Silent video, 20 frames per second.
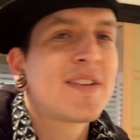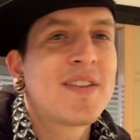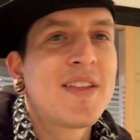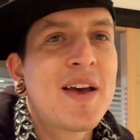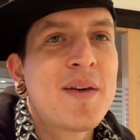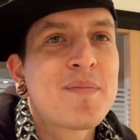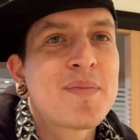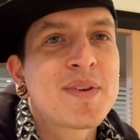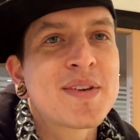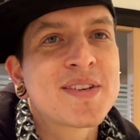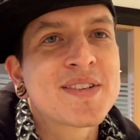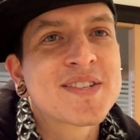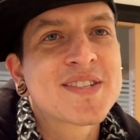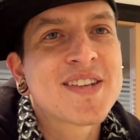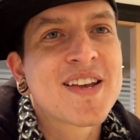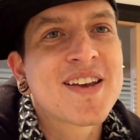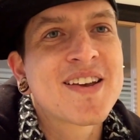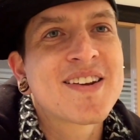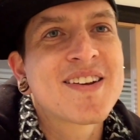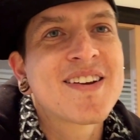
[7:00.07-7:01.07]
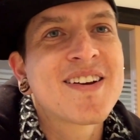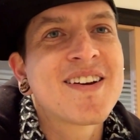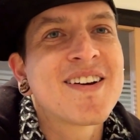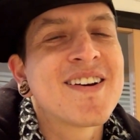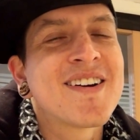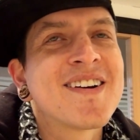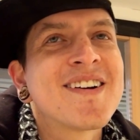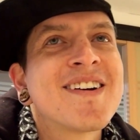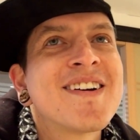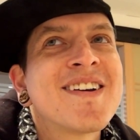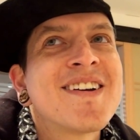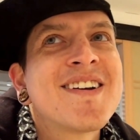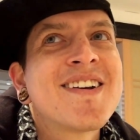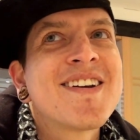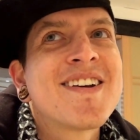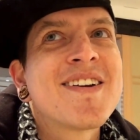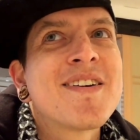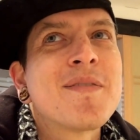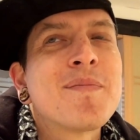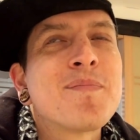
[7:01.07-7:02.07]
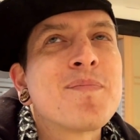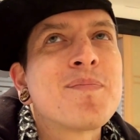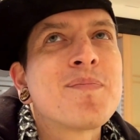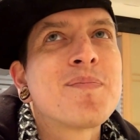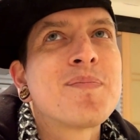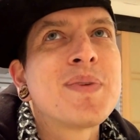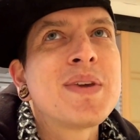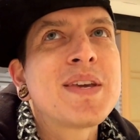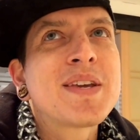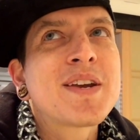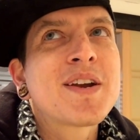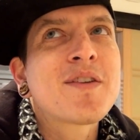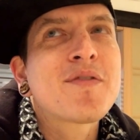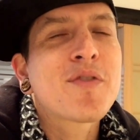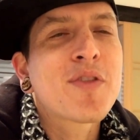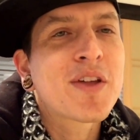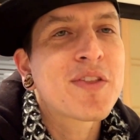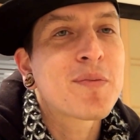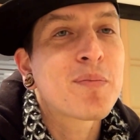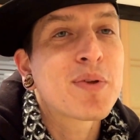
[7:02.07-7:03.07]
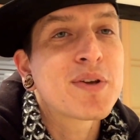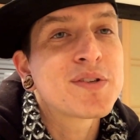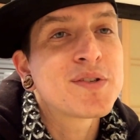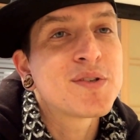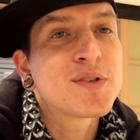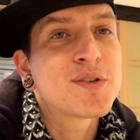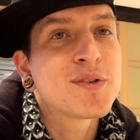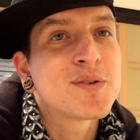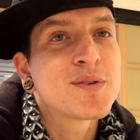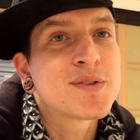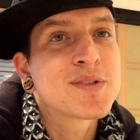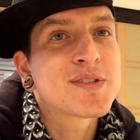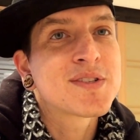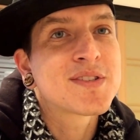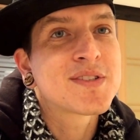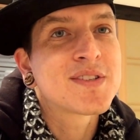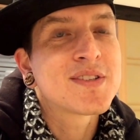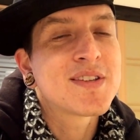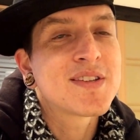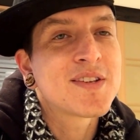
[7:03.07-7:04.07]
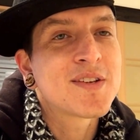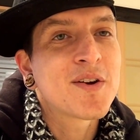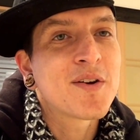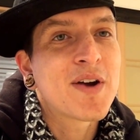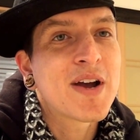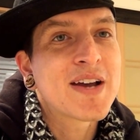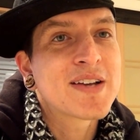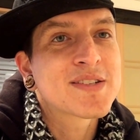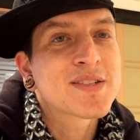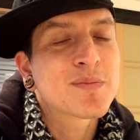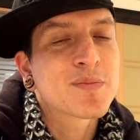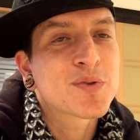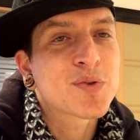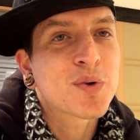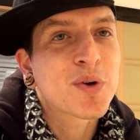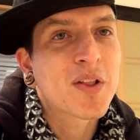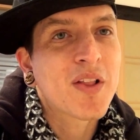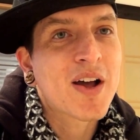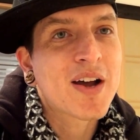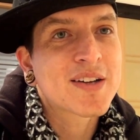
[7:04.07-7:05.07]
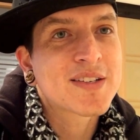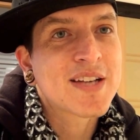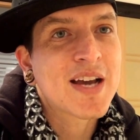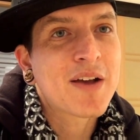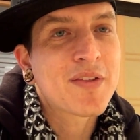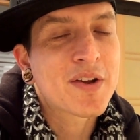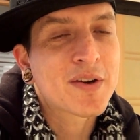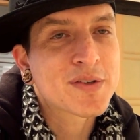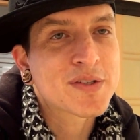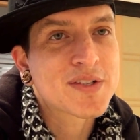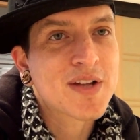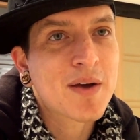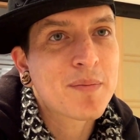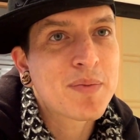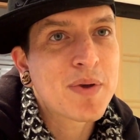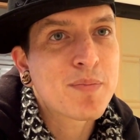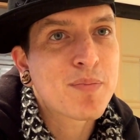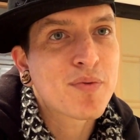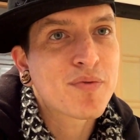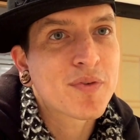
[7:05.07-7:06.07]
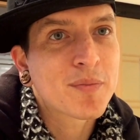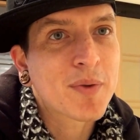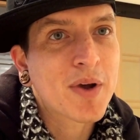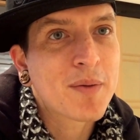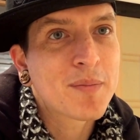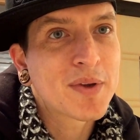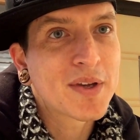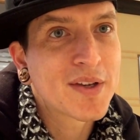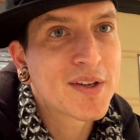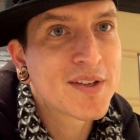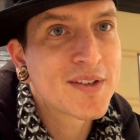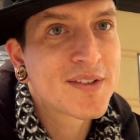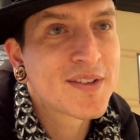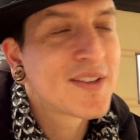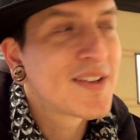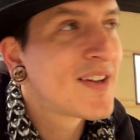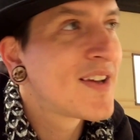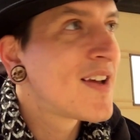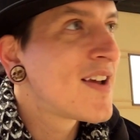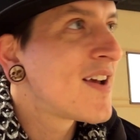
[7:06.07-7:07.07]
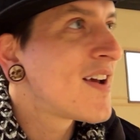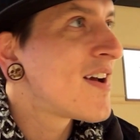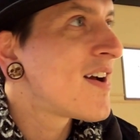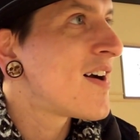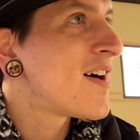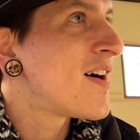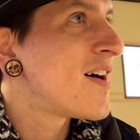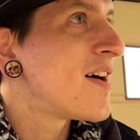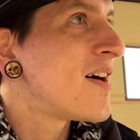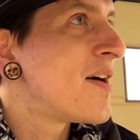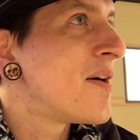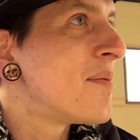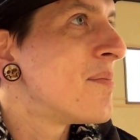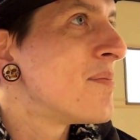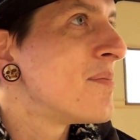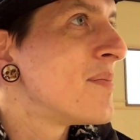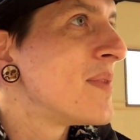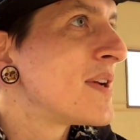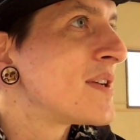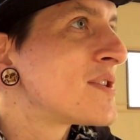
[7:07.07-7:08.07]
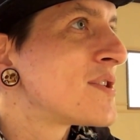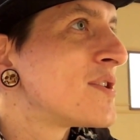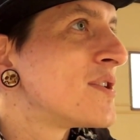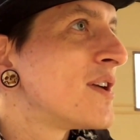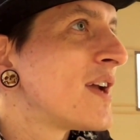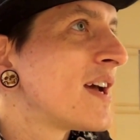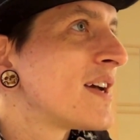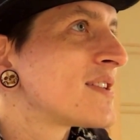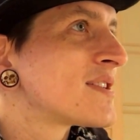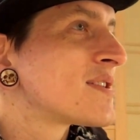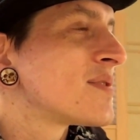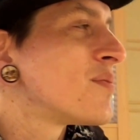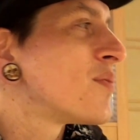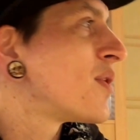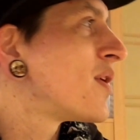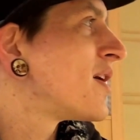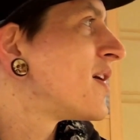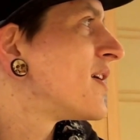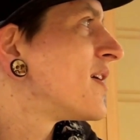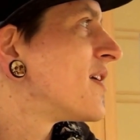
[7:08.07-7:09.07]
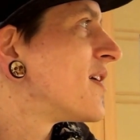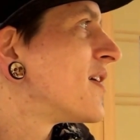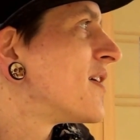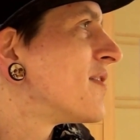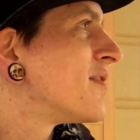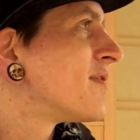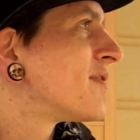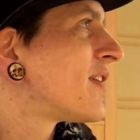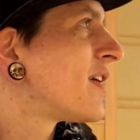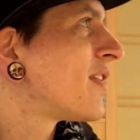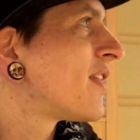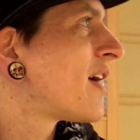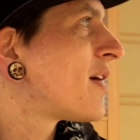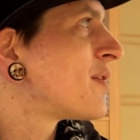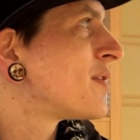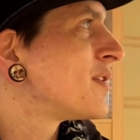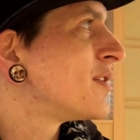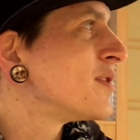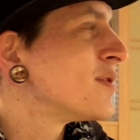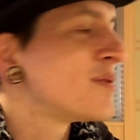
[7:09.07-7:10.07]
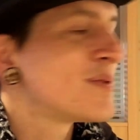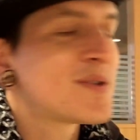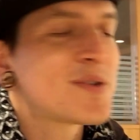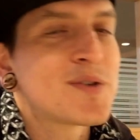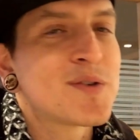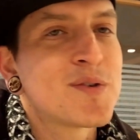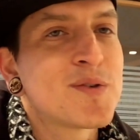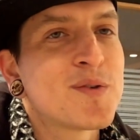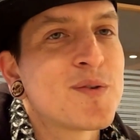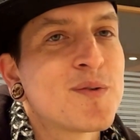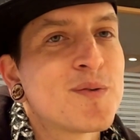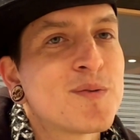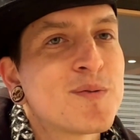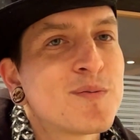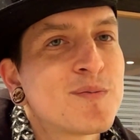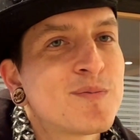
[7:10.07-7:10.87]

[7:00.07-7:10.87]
that being said, uh, be careful that the place you choose, you know, has some sort of lockdown that'll stop people from coming in. Um, make sure it has some way of allowing you to